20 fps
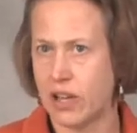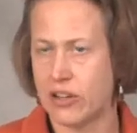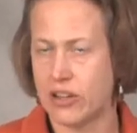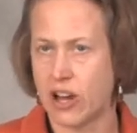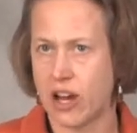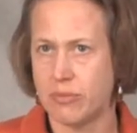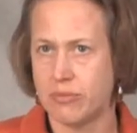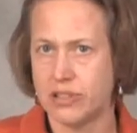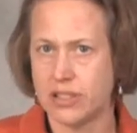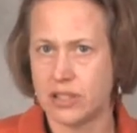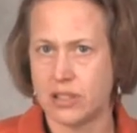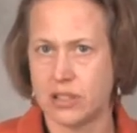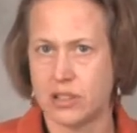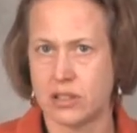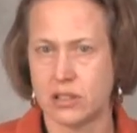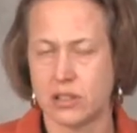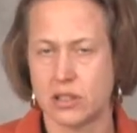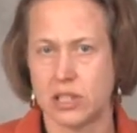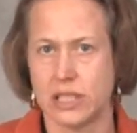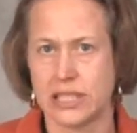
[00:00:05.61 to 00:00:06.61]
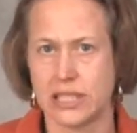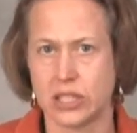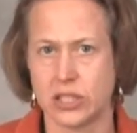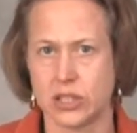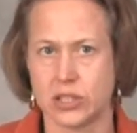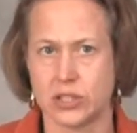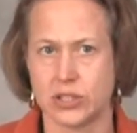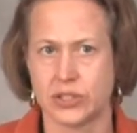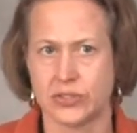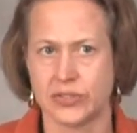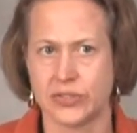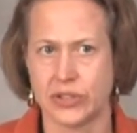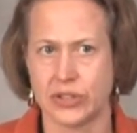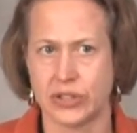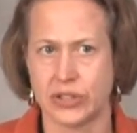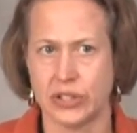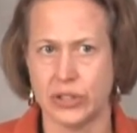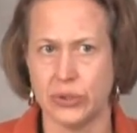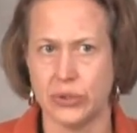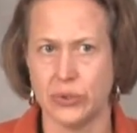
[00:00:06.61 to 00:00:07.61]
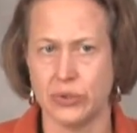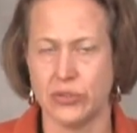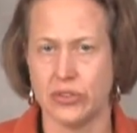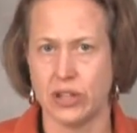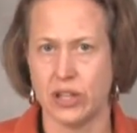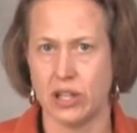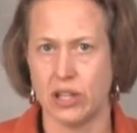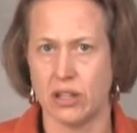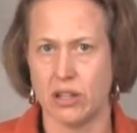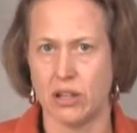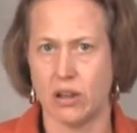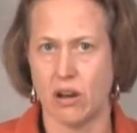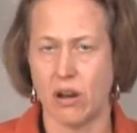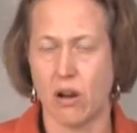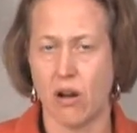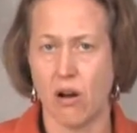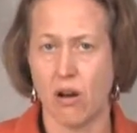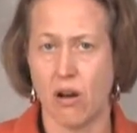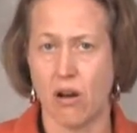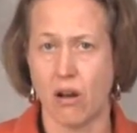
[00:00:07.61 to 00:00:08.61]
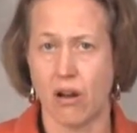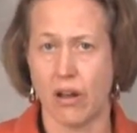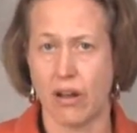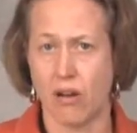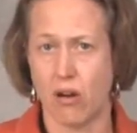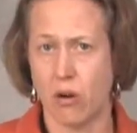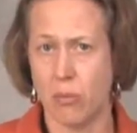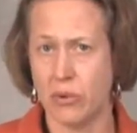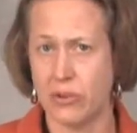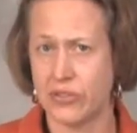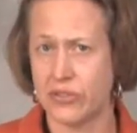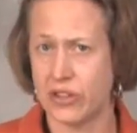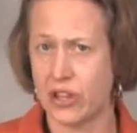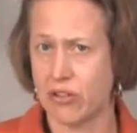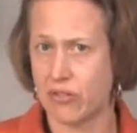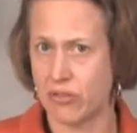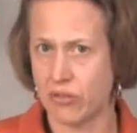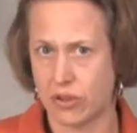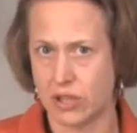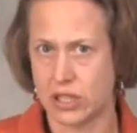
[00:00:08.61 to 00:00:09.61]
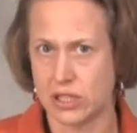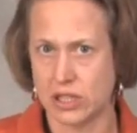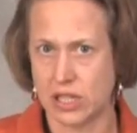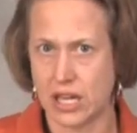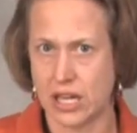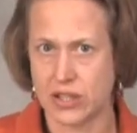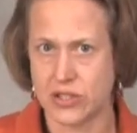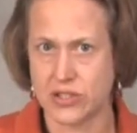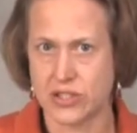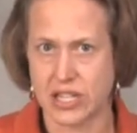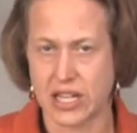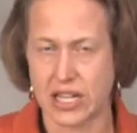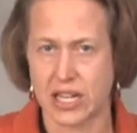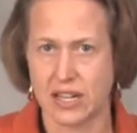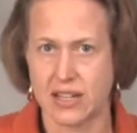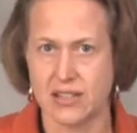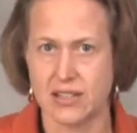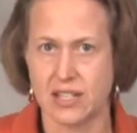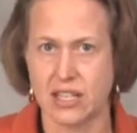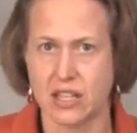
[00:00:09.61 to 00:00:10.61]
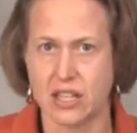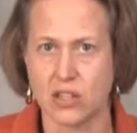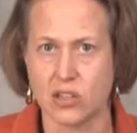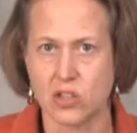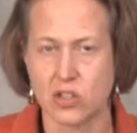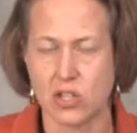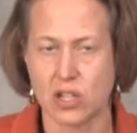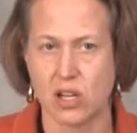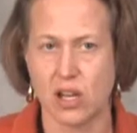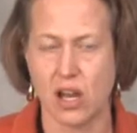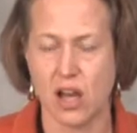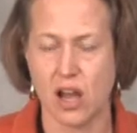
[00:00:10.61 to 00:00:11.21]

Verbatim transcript: adopted clickers for use in almost every class that I teach.